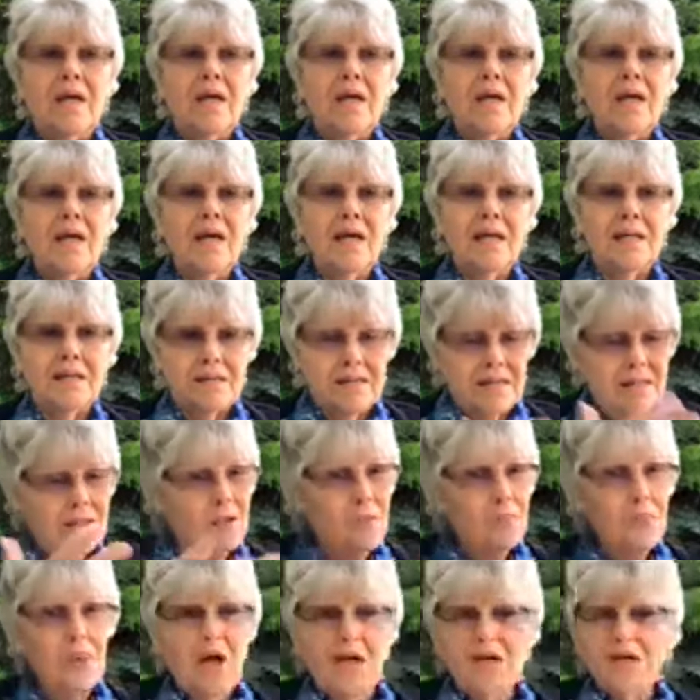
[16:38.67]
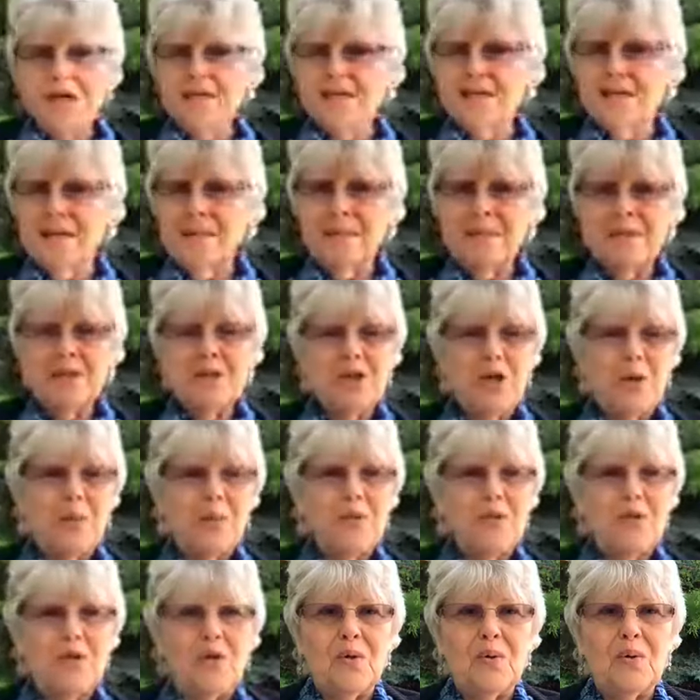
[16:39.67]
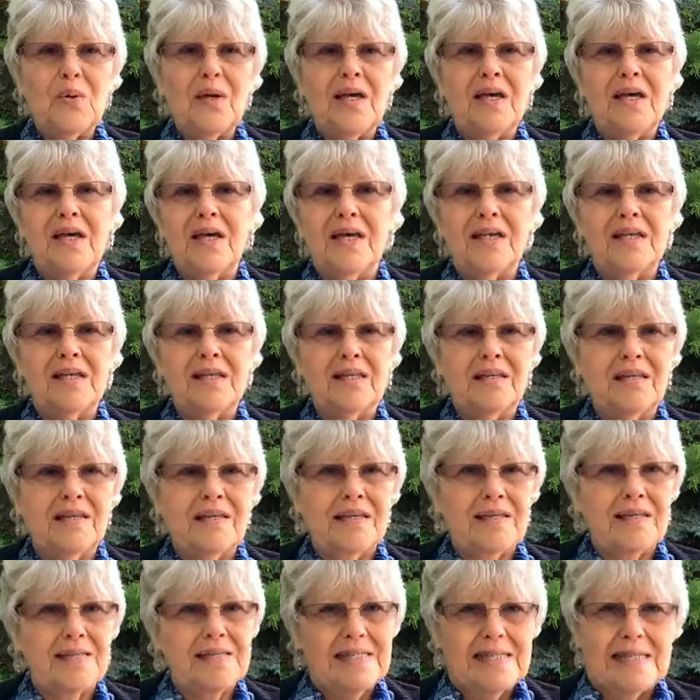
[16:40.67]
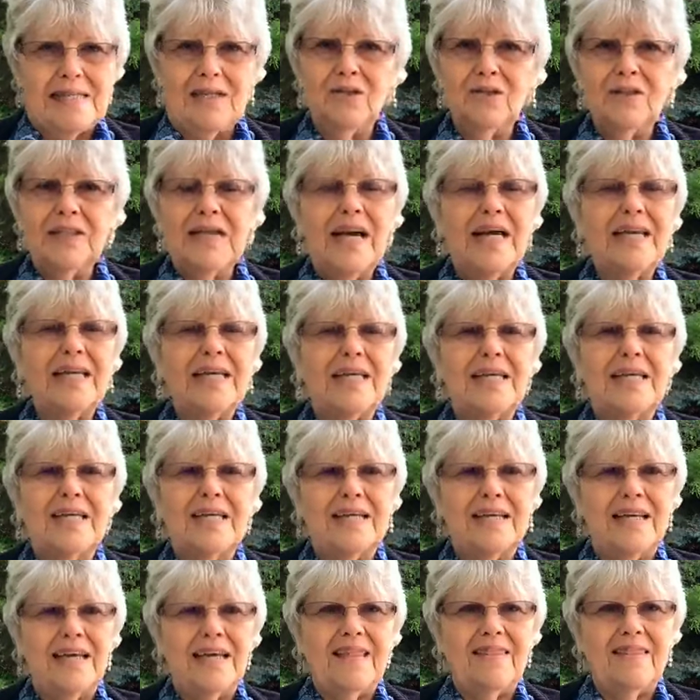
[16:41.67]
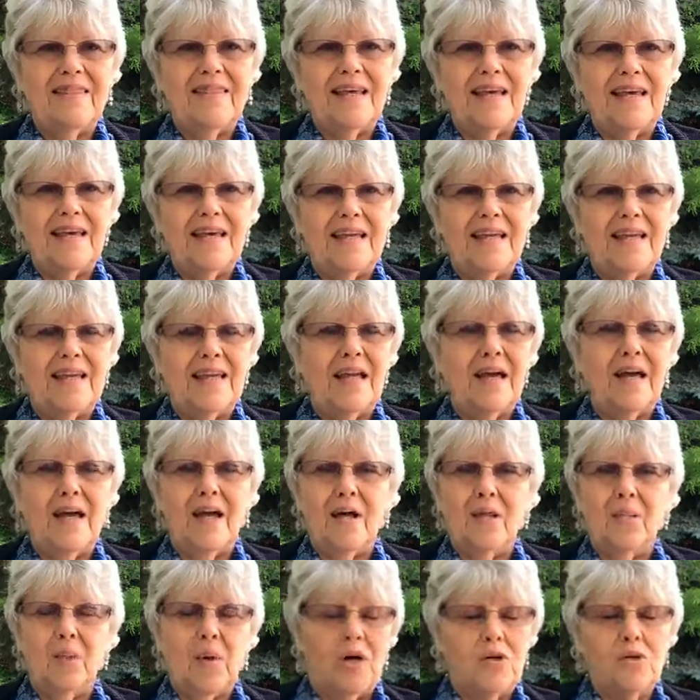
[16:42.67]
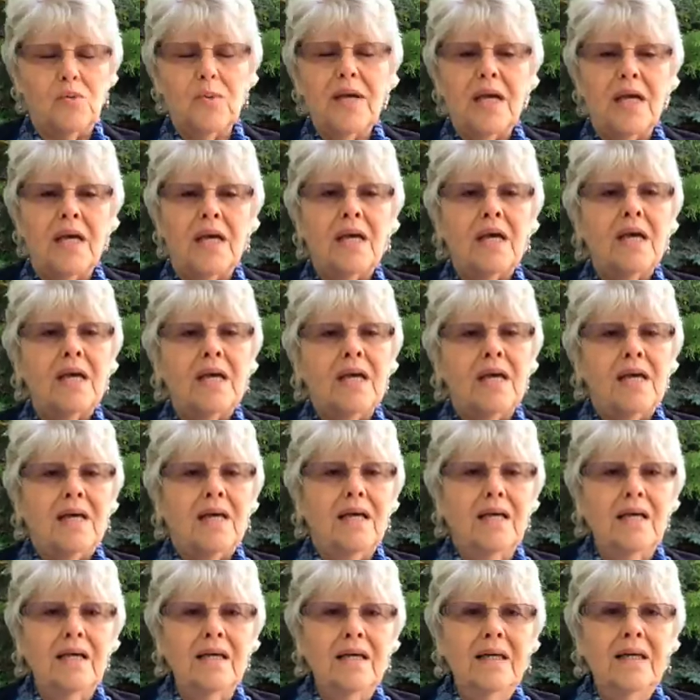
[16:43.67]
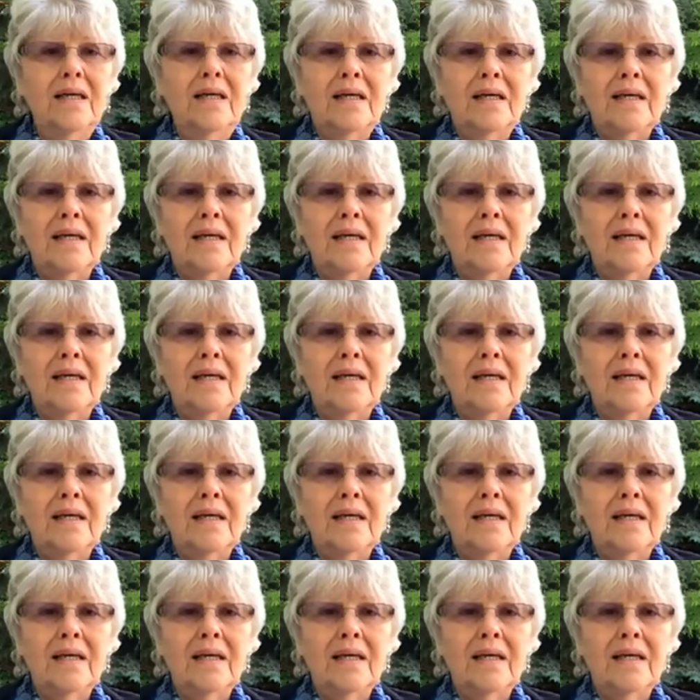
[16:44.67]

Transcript: and did the process I want to share with you and sealed that in and then uh, walked away.